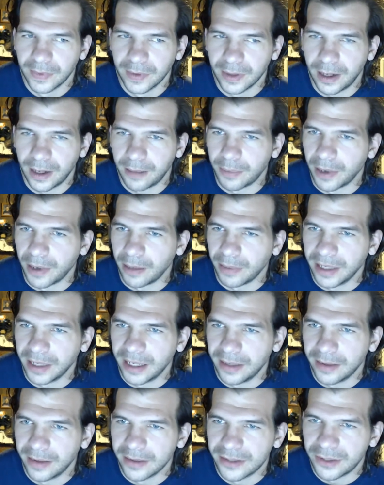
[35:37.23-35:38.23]
I'll probably
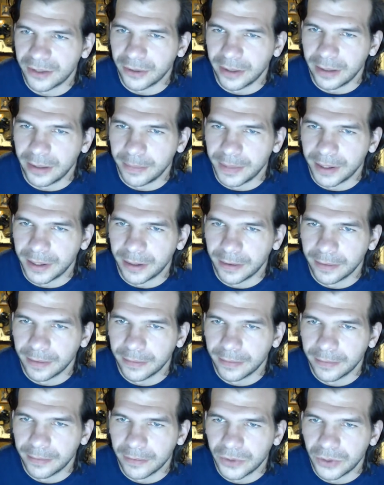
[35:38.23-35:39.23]
end the stream here
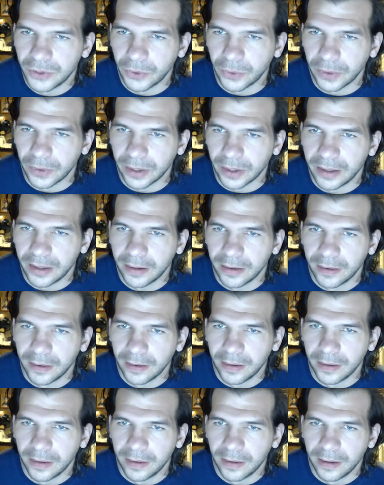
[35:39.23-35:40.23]
shortly.
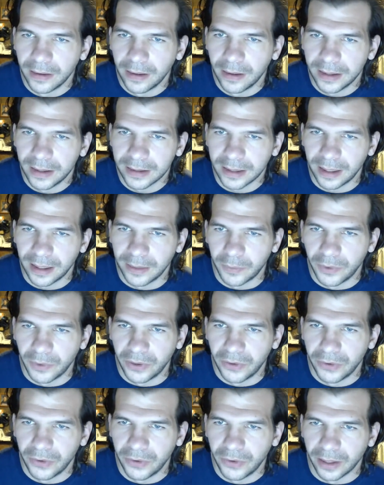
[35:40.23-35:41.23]
I just kind of
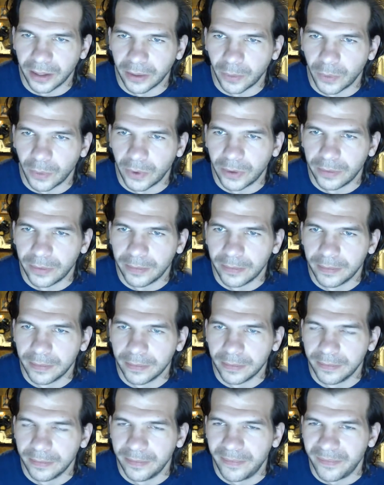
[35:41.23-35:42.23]
want to do a little one.
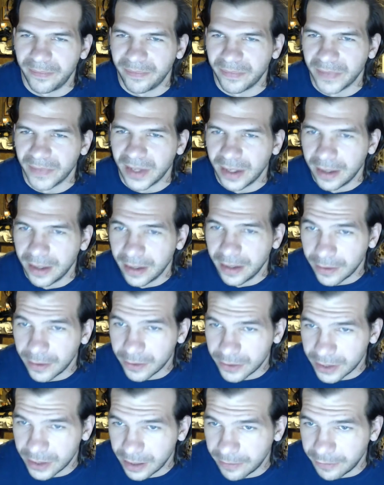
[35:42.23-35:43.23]

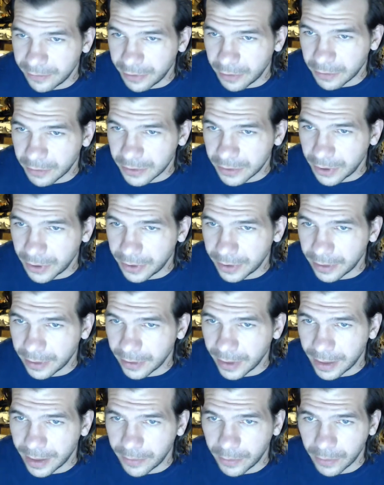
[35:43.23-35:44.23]
There's some folks on here
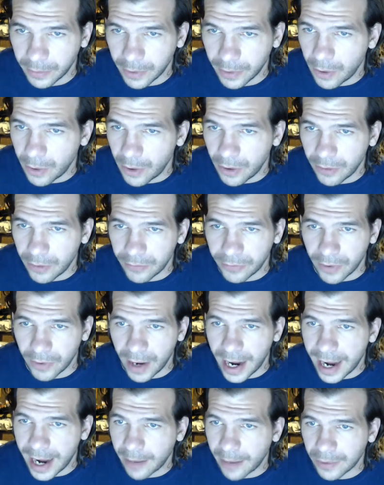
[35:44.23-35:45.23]
that will go on for
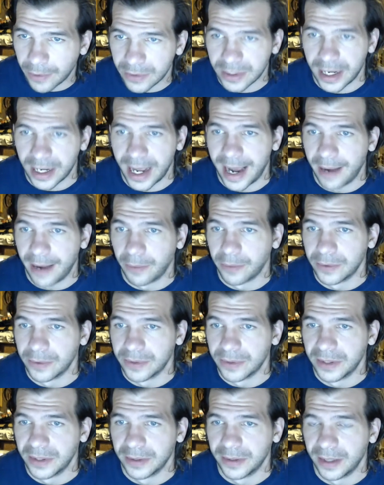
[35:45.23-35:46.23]
hours and
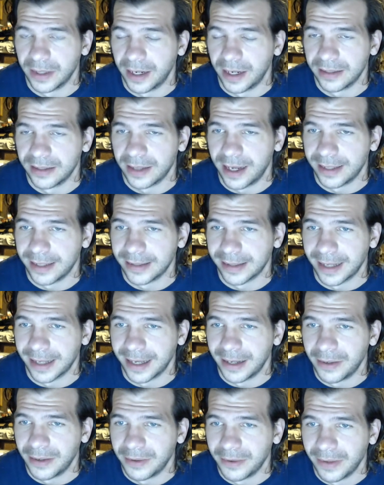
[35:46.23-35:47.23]
hours, and I just
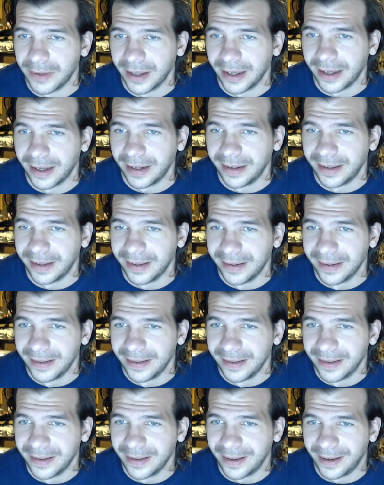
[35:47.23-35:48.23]
can't do that.
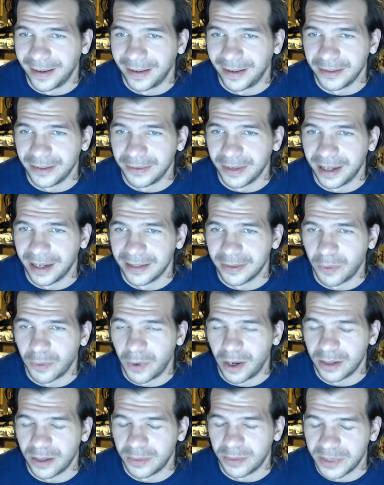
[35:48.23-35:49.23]
You guys will
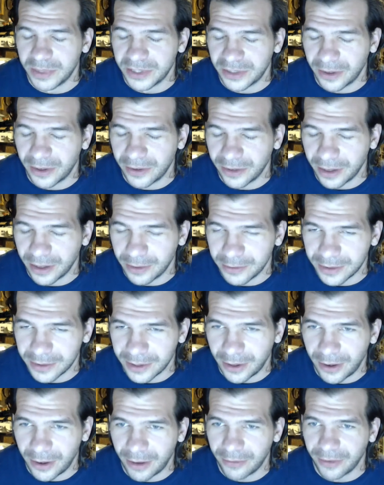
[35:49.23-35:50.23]
watch me start dozing
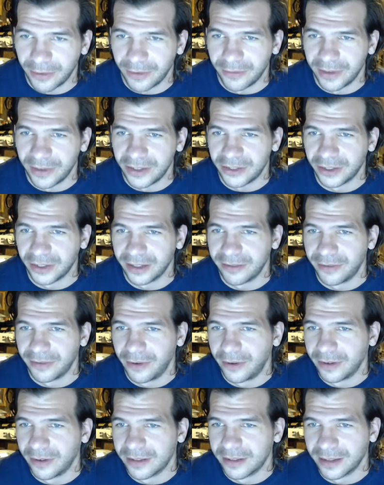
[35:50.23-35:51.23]
off and eventually
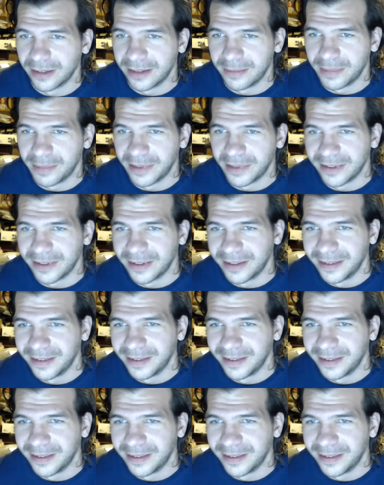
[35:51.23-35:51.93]
falling asleep at the